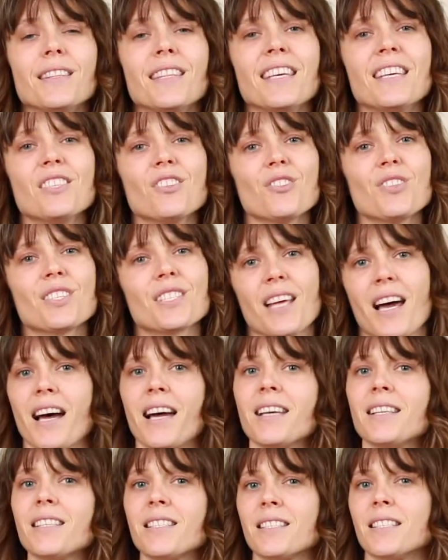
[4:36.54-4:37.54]
These are
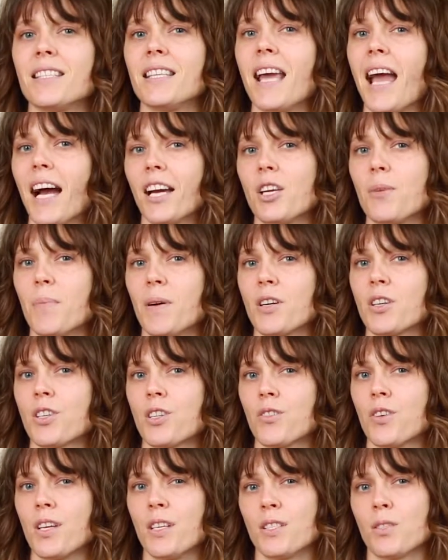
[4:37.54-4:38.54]
signs that the
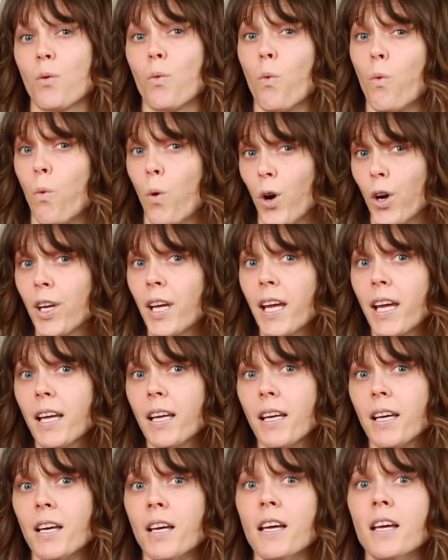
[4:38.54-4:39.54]
acupuncture is
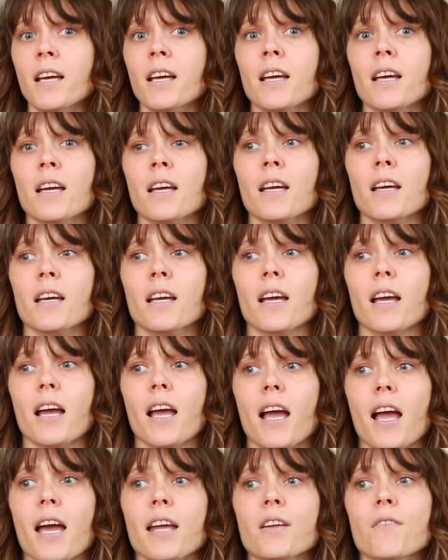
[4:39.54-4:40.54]
working,
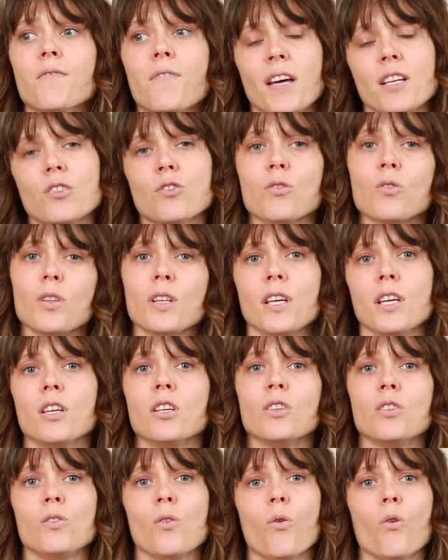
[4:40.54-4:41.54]
and eventually
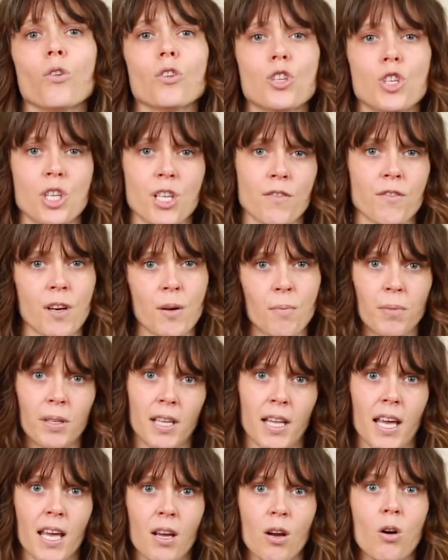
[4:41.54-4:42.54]
your chief
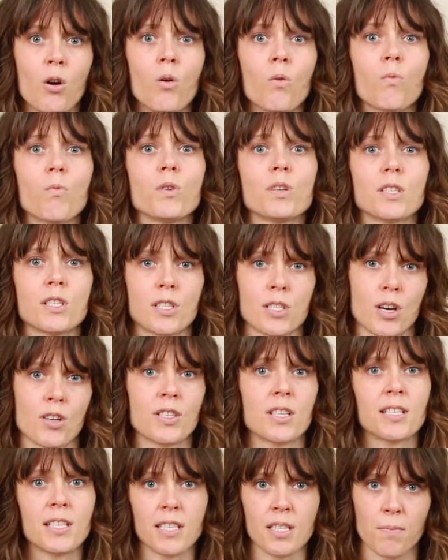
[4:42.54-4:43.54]
complaint will
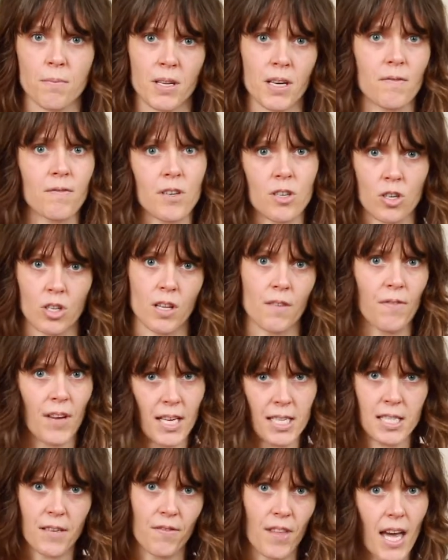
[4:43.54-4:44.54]
start to see the beneficial
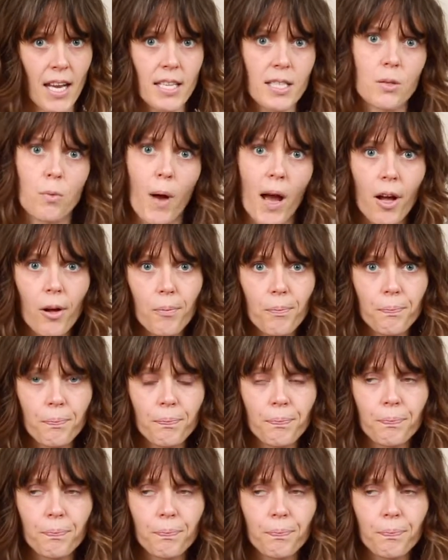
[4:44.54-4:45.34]
effects of that as well.